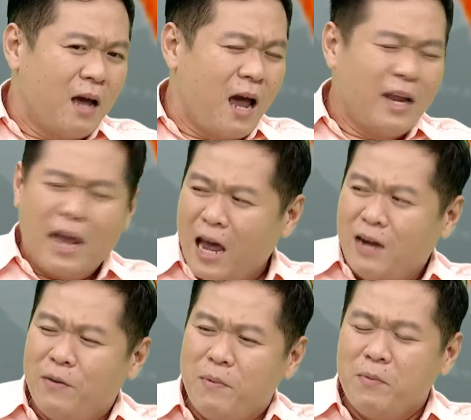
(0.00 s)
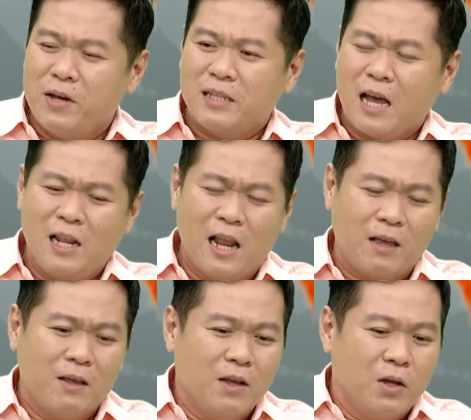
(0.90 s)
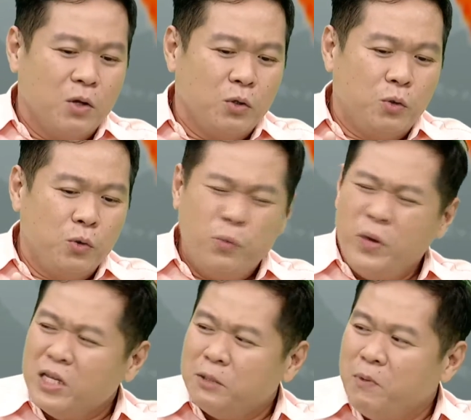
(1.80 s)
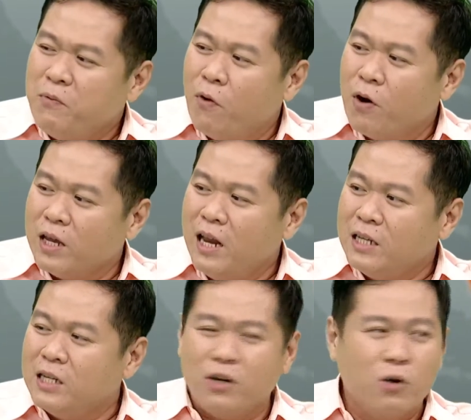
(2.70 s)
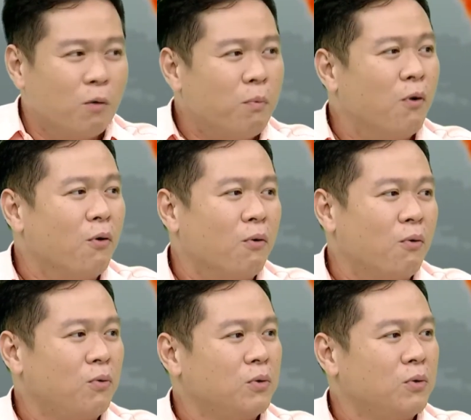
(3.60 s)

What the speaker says: I can't remember exactly, like 2 weeks before election, no poll.